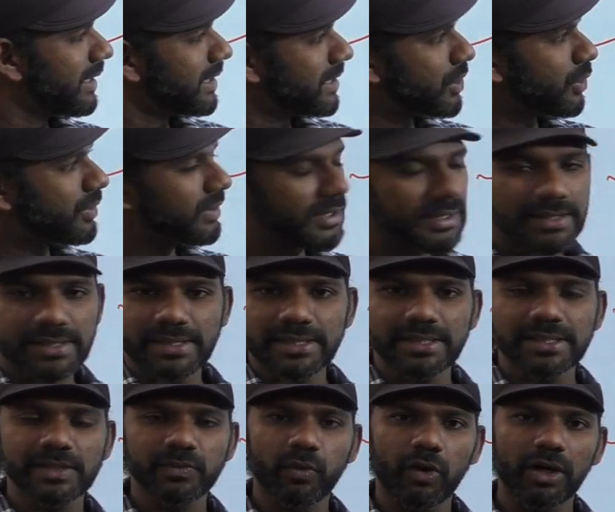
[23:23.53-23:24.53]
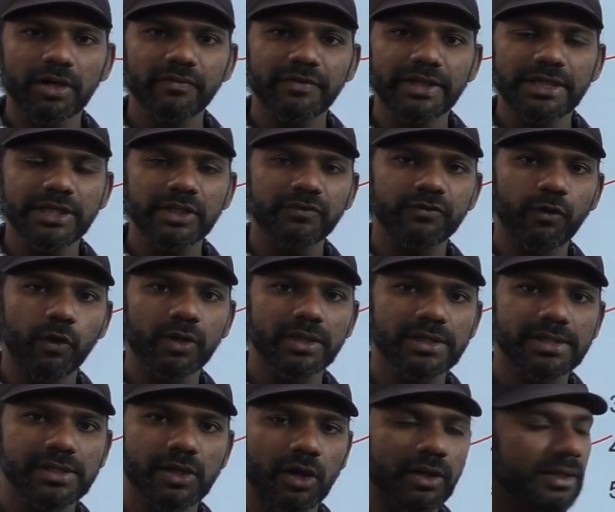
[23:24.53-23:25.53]
So this is what we need to
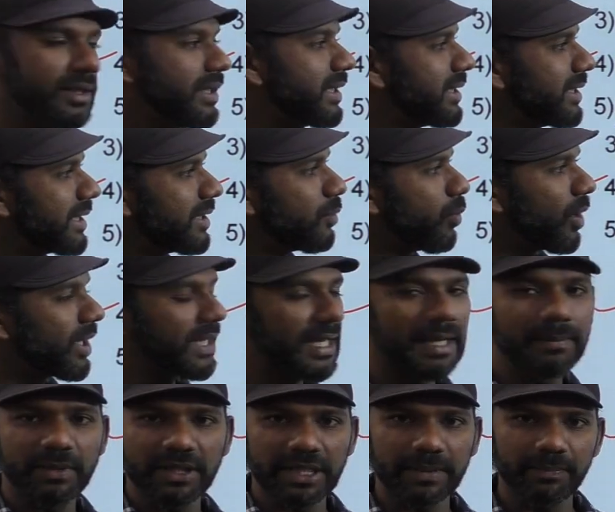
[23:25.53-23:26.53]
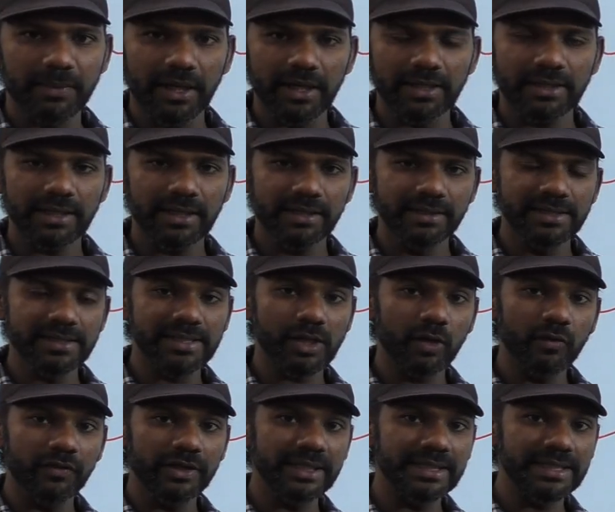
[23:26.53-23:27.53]
focus on in the vocabulary part, and this is
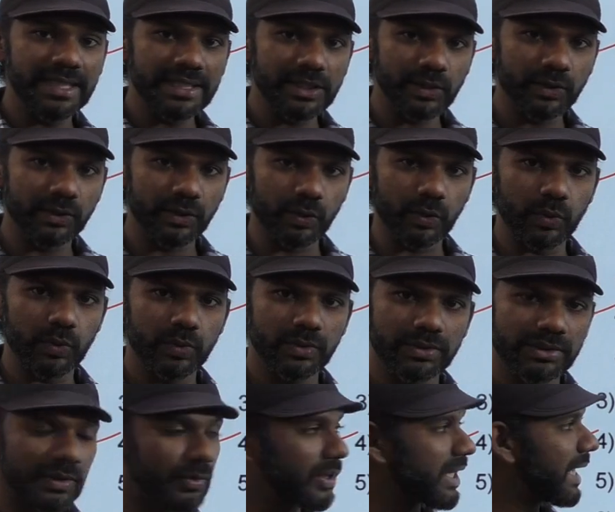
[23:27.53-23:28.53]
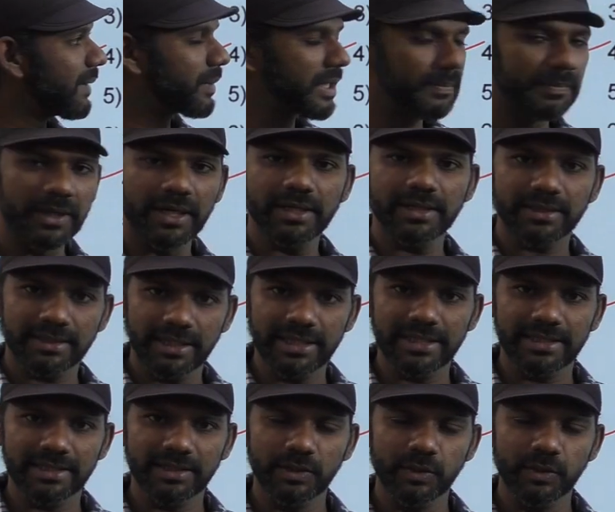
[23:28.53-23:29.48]
how we'll take you through the vocabulary part, like